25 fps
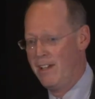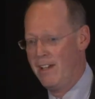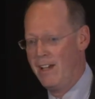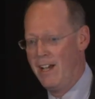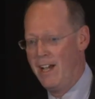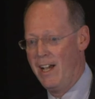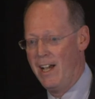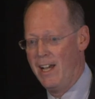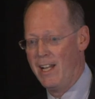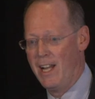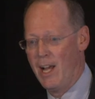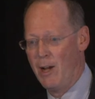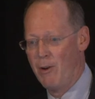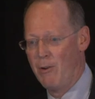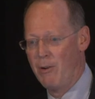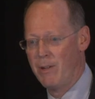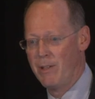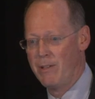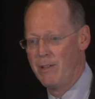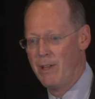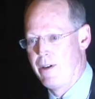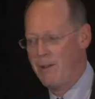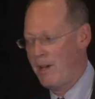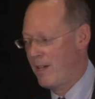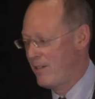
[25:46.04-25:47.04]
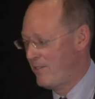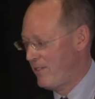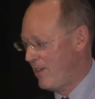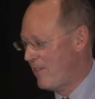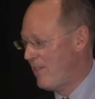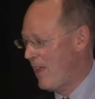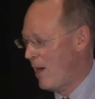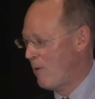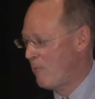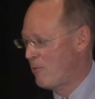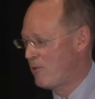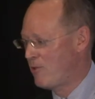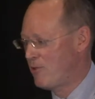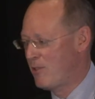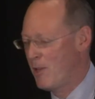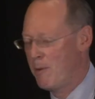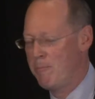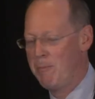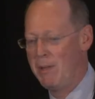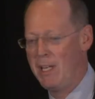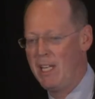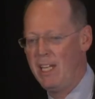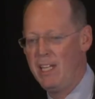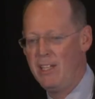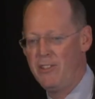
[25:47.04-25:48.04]
And I said that with some
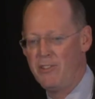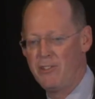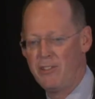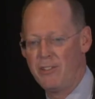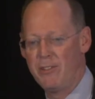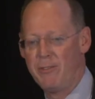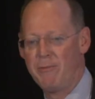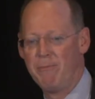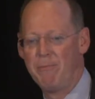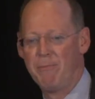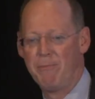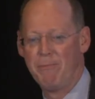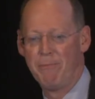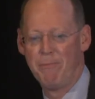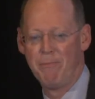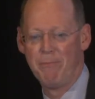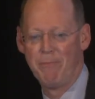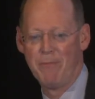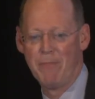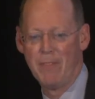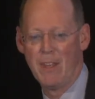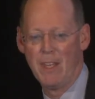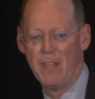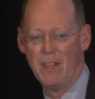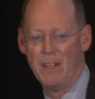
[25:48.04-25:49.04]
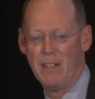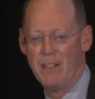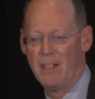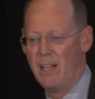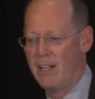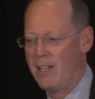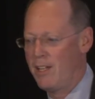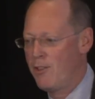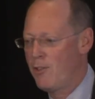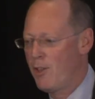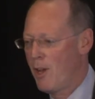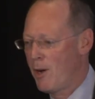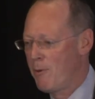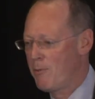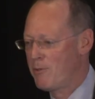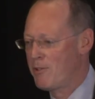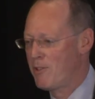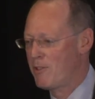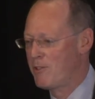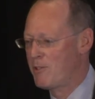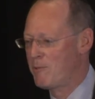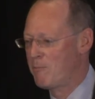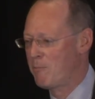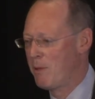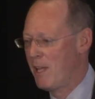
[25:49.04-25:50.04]
heat. Now, he thought it was a
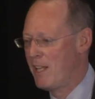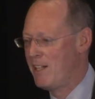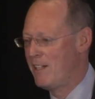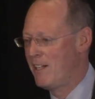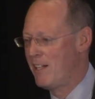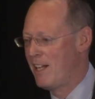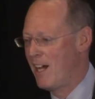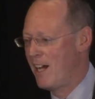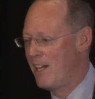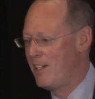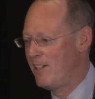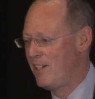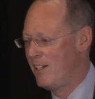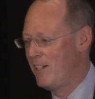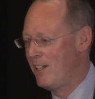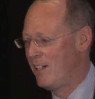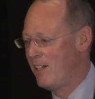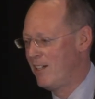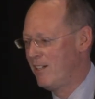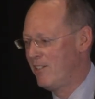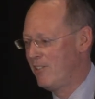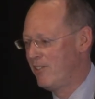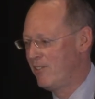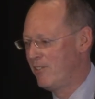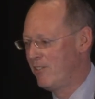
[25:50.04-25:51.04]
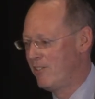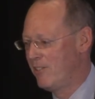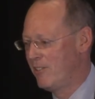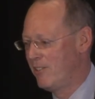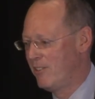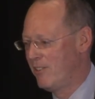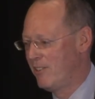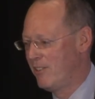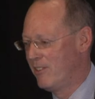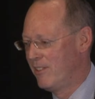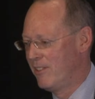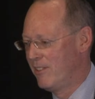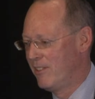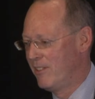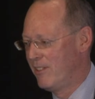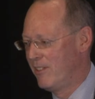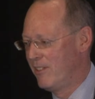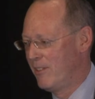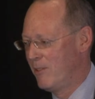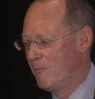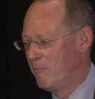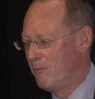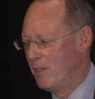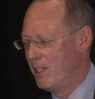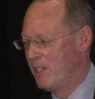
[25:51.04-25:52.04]
splendid idea,
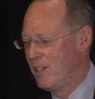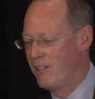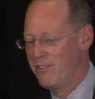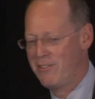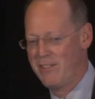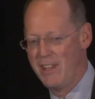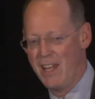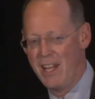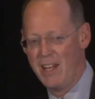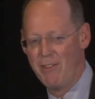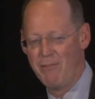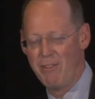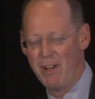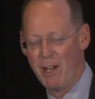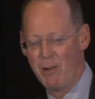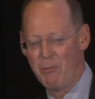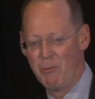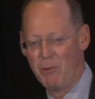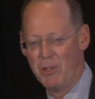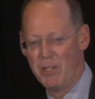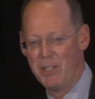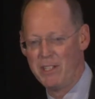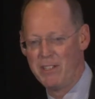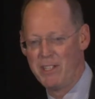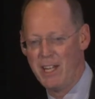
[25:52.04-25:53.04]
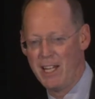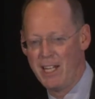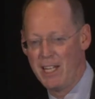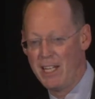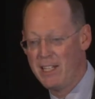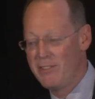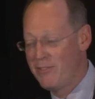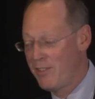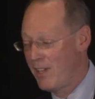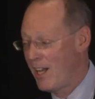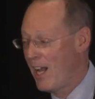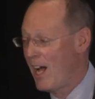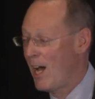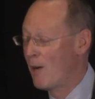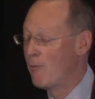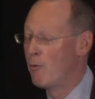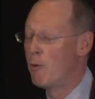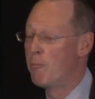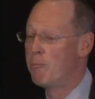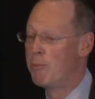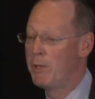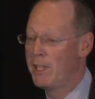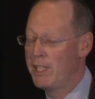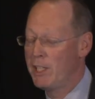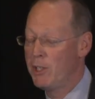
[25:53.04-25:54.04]
because then if I were detained, he said, "I will
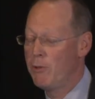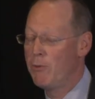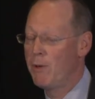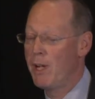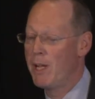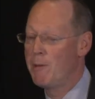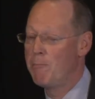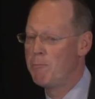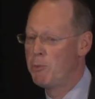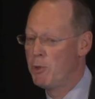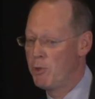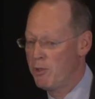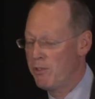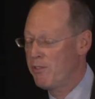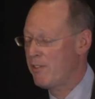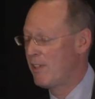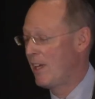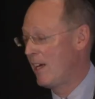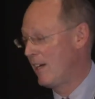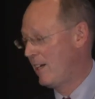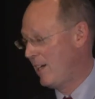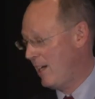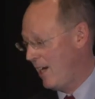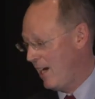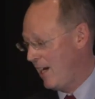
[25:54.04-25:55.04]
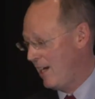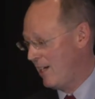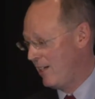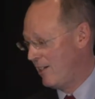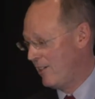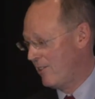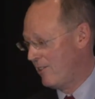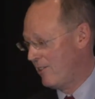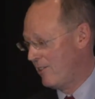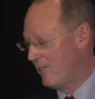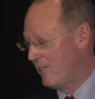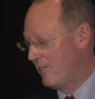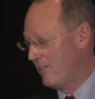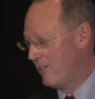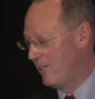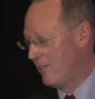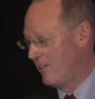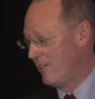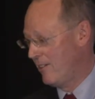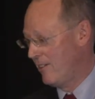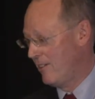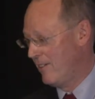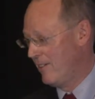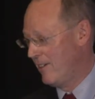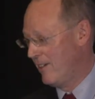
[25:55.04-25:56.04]
bring you a birthday cake,
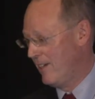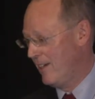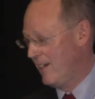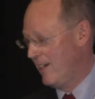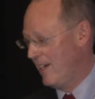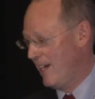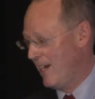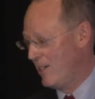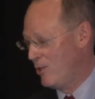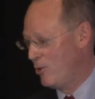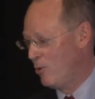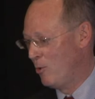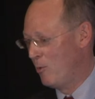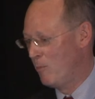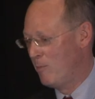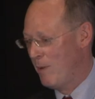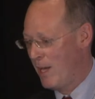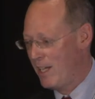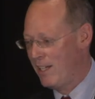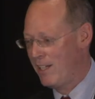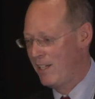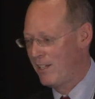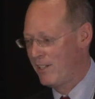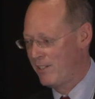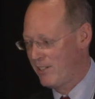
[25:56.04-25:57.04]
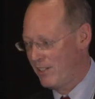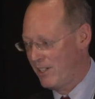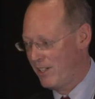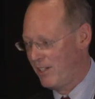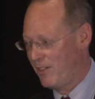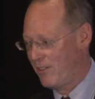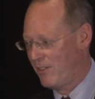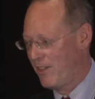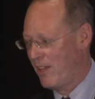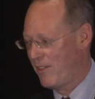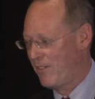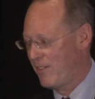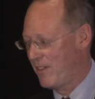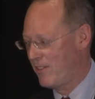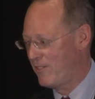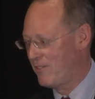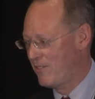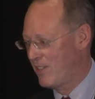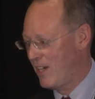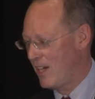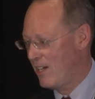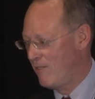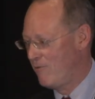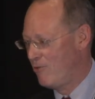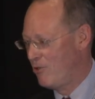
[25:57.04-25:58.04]
and you will make it clear that the
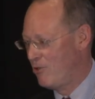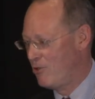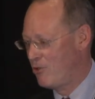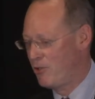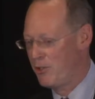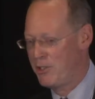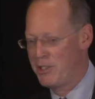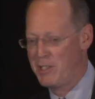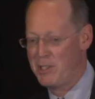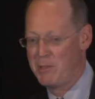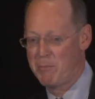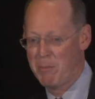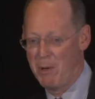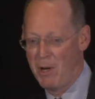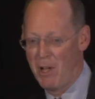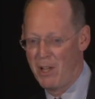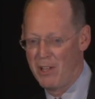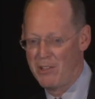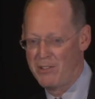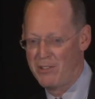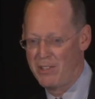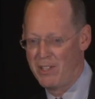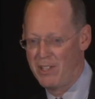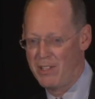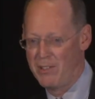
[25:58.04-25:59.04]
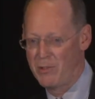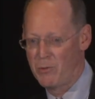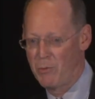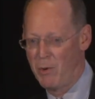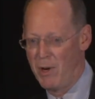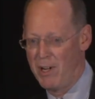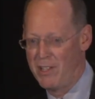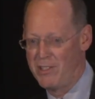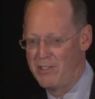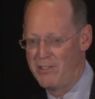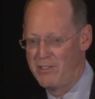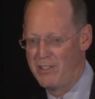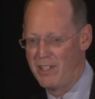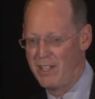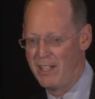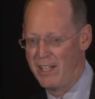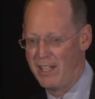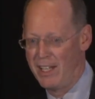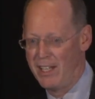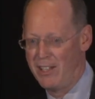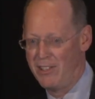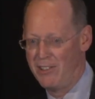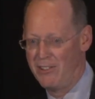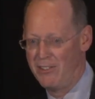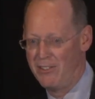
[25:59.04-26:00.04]
state of New Jersey's policy is quite silly."
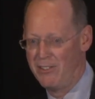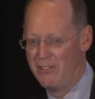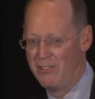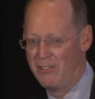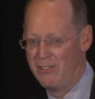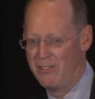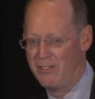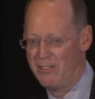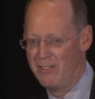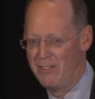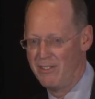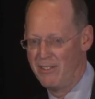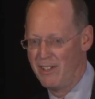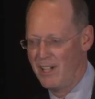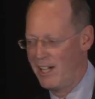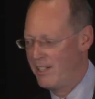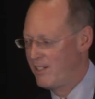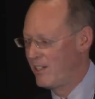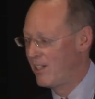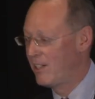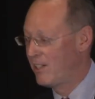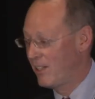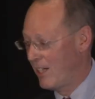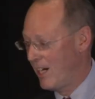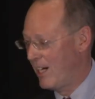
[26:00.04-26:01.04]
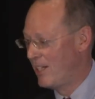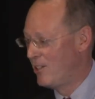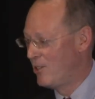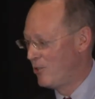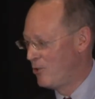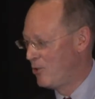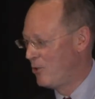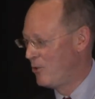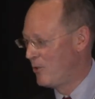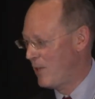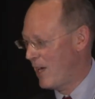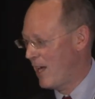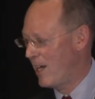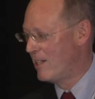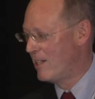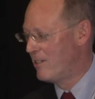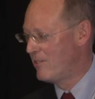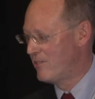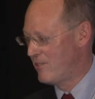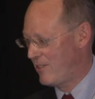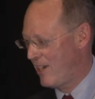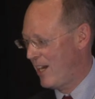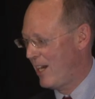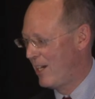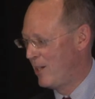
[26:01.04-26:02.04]
I declined to do that
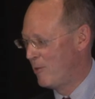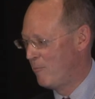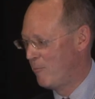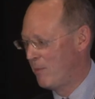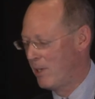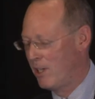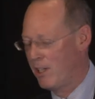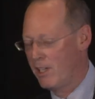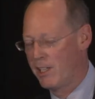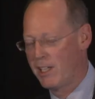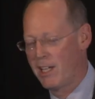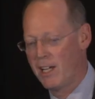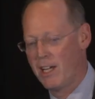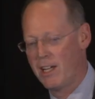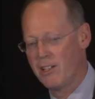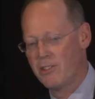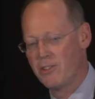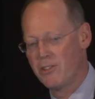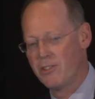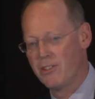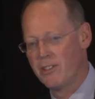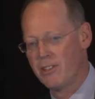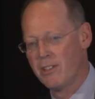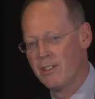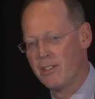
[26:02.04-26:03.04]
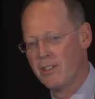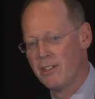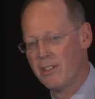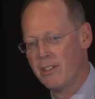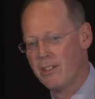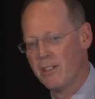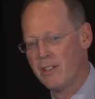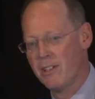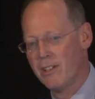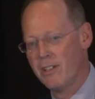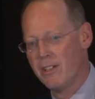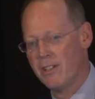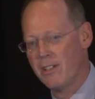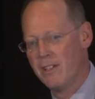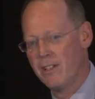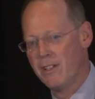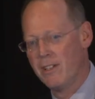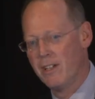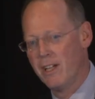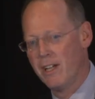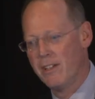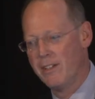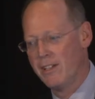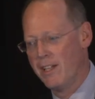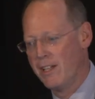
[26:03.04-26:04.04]
stayed in Marrakesh,
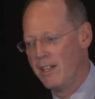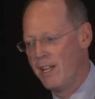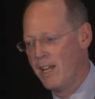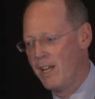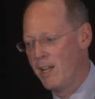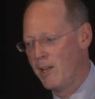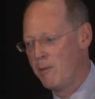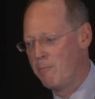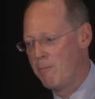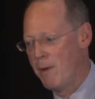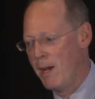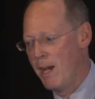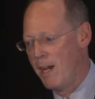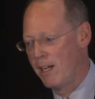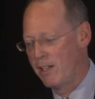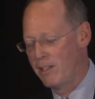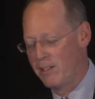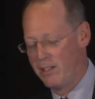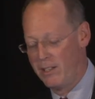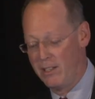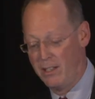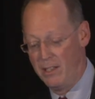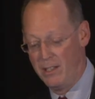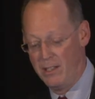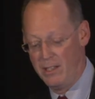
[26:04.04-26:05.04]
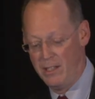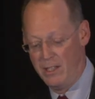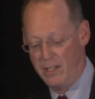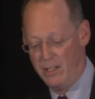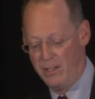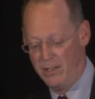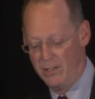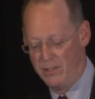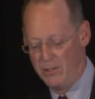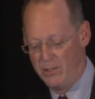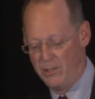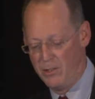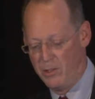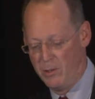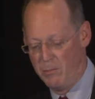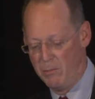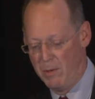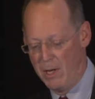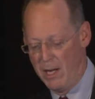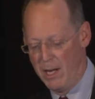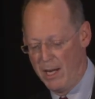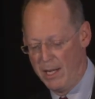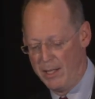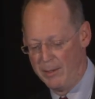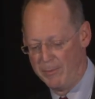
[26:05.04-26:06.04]
and then headed back here to
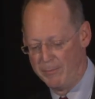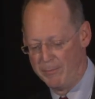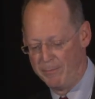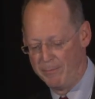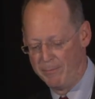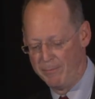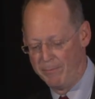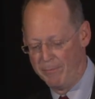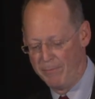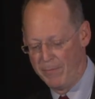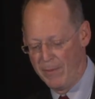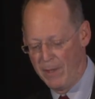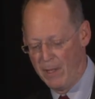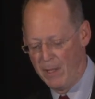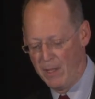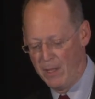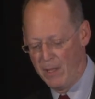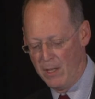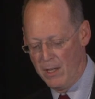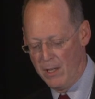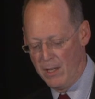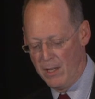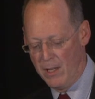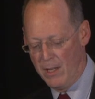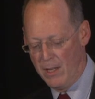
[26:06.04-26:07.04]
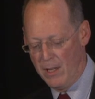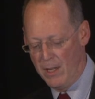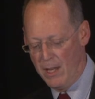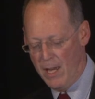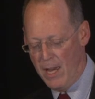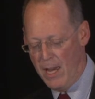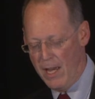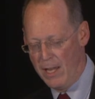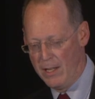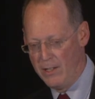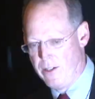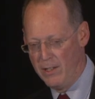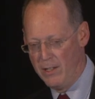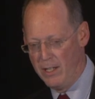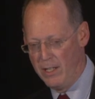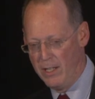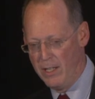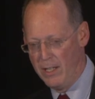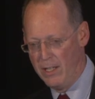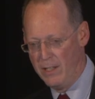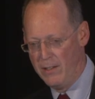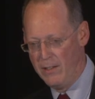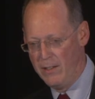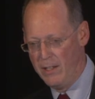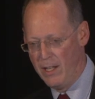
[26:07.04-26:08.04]
Dubai. And
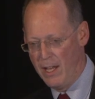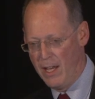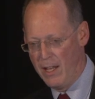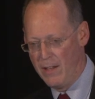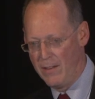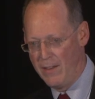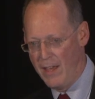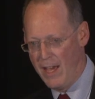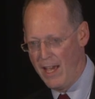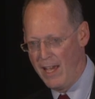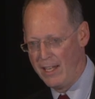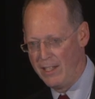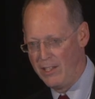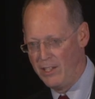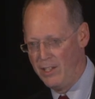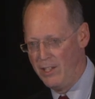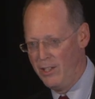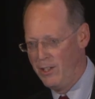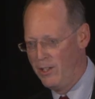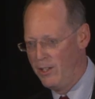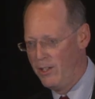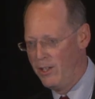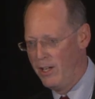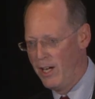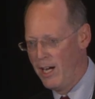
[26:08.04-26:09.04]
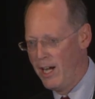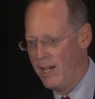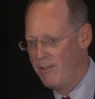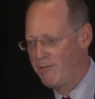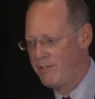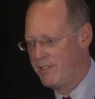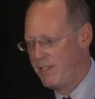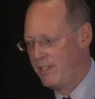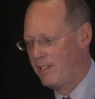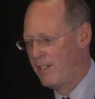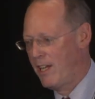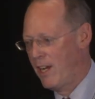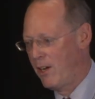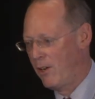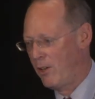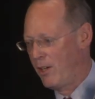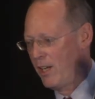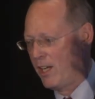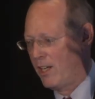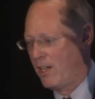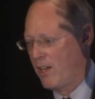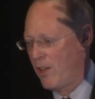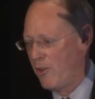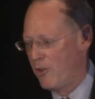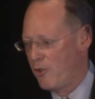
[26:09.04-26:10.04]
in that year, I've seen not only
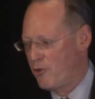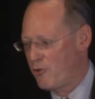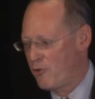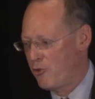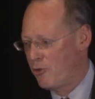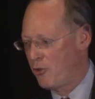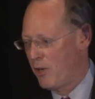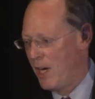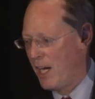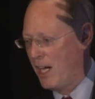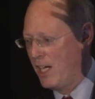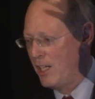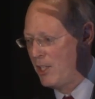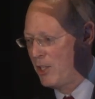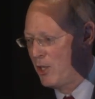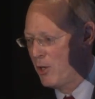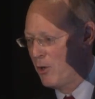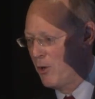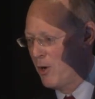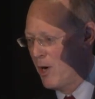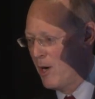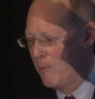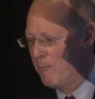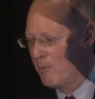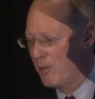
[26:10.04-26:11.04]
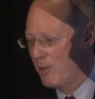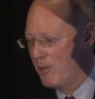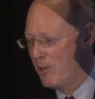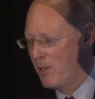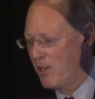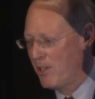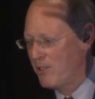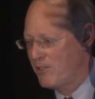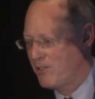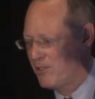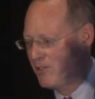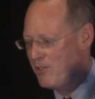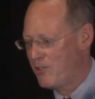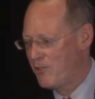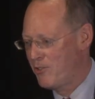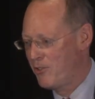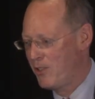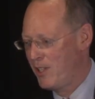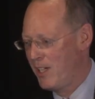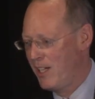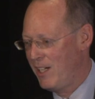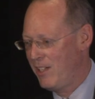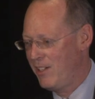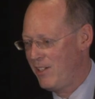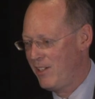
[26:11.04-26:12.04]
another train go up across the
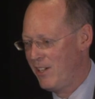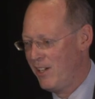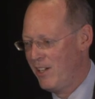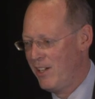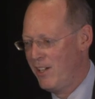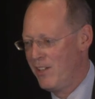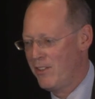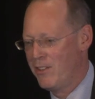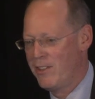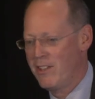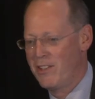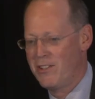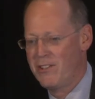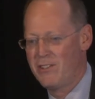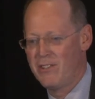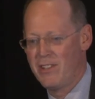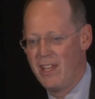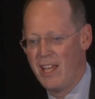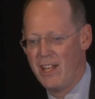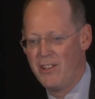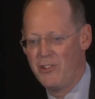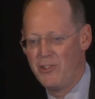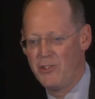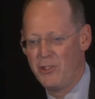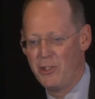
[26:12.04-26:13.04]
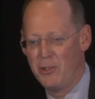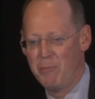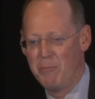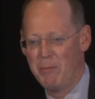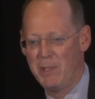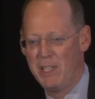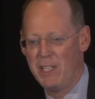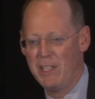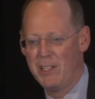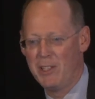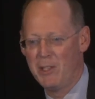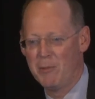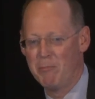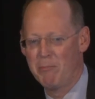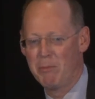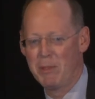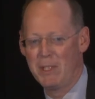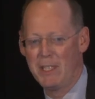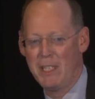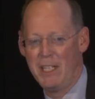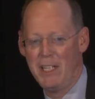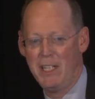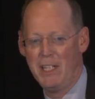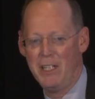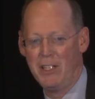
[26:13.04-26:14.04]
street, the center be
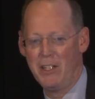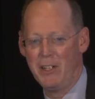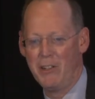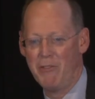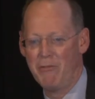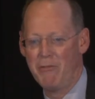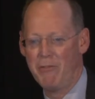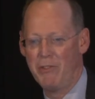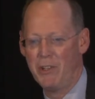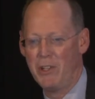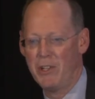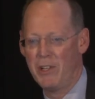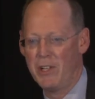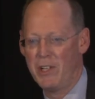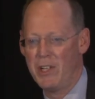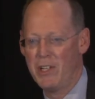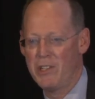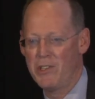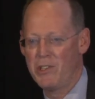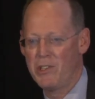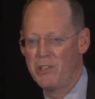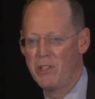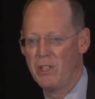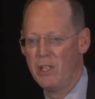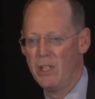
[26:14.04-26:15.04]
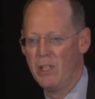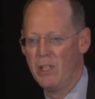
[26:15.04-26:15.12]
completed and furnished,